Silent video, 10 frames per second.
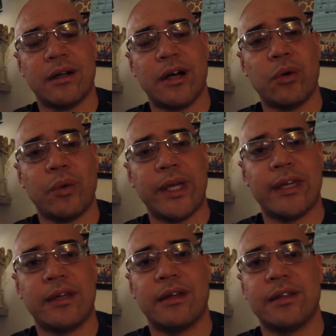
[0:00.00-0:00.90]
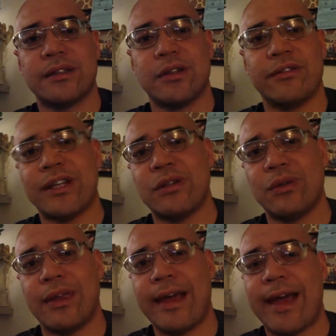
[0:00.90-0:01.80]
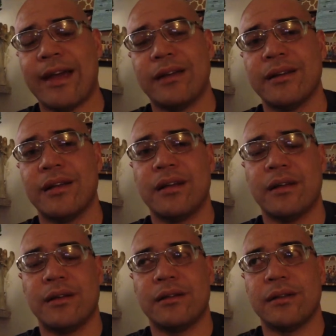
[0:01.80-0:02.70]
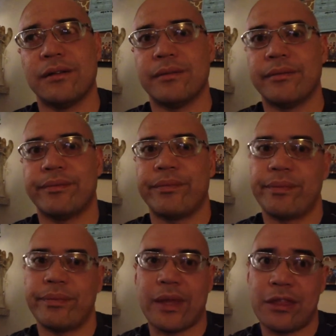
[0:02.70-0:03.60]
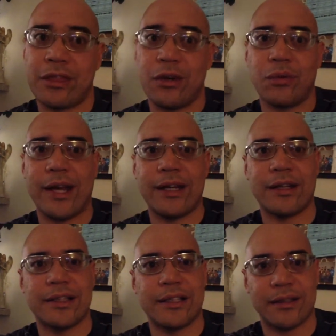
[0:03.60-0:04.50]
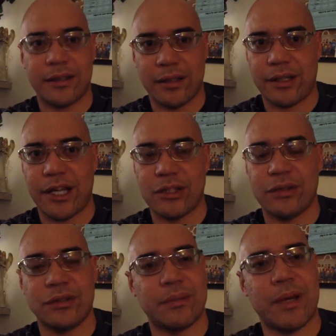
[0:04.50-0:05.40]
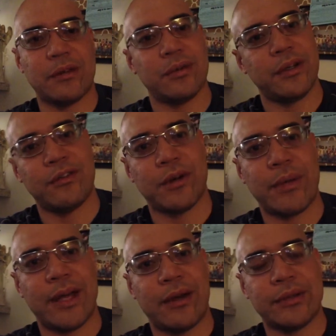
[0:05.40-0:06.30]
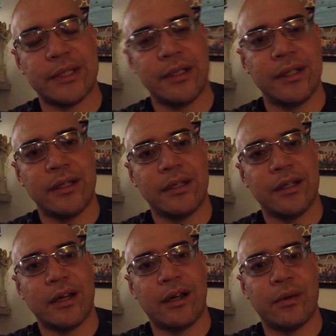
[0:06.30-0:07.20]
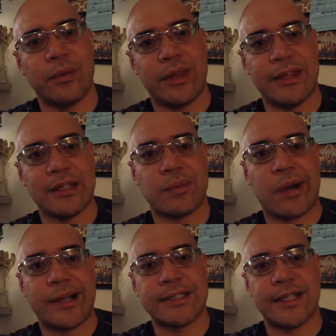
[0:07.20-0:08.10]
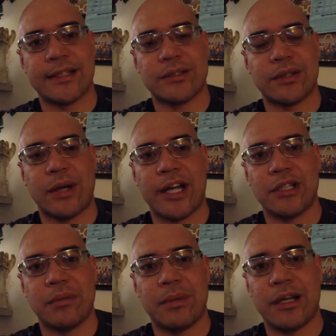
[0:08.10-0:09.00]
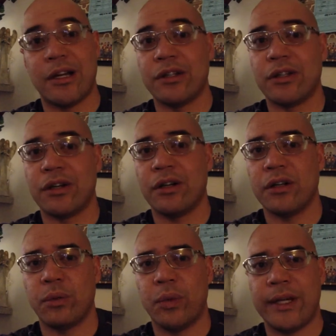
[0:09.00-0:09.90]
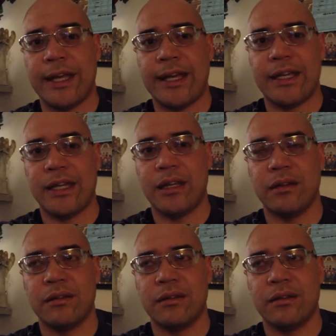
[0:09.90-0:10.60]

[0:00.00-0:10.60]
a week. So if I do that, um, theoretically, I should lose about 24 pounds within this process. So I should be under 180